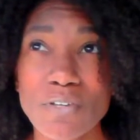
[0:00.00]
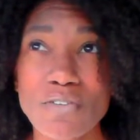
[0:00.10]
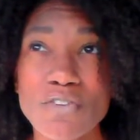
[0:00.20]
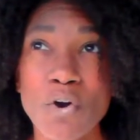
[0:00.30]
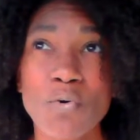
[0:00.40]

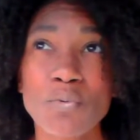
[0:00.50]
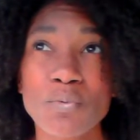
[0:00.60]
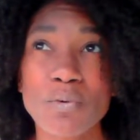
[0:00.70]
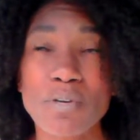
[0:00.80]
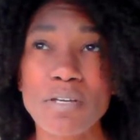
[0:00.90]
So
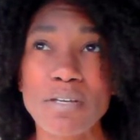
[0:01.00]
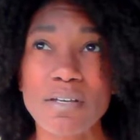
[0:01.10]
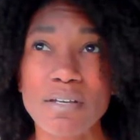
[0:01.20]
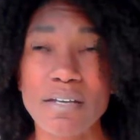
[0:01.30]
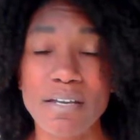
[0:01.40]

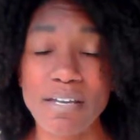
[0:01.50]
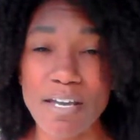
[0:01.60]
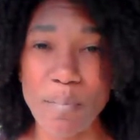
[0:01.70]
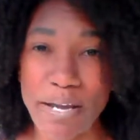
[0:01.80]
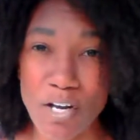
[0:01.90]

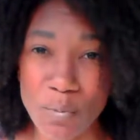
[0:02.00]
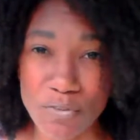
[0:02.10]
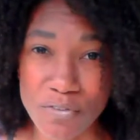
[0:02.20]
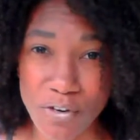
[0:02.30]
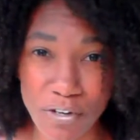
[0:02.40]
again, my hair
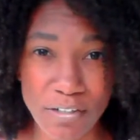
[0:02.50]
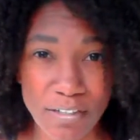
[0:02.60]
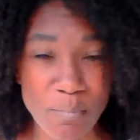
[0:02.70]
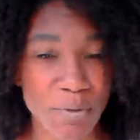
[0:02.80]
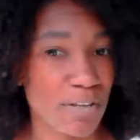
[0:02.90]
was
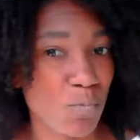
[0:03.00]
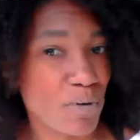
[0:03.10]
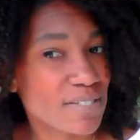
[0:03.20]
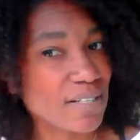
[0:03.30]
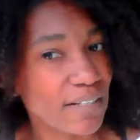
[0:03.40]
curly, but it
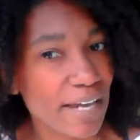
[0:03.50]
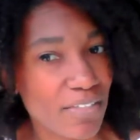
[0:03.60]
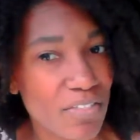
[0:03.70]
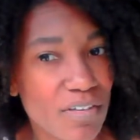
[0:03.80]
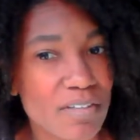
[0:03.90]
wasn't like
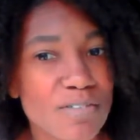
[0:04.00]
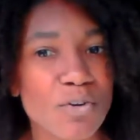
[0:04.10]
this.